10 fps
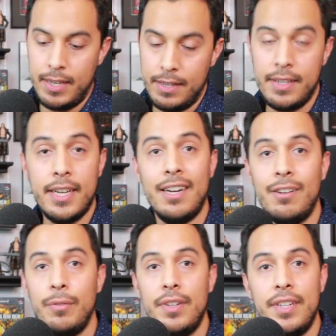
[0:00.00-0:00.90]

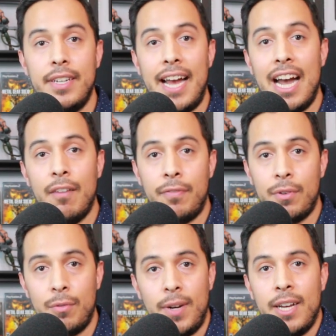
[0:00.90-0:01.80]
Now,
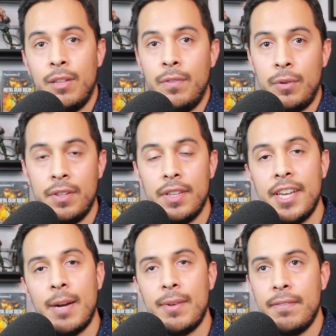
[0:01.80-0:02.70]
after a while of owning the
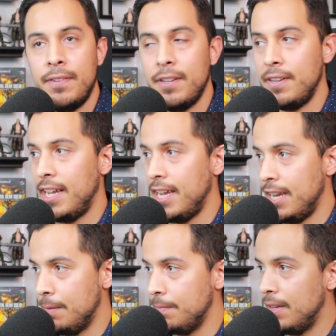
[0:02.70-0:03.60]
camera, I figured,
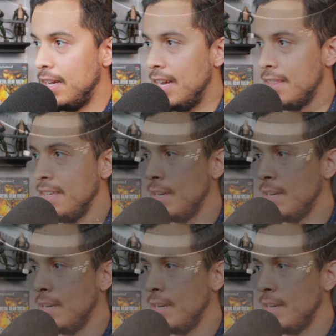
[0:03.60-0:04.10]
hey, I think I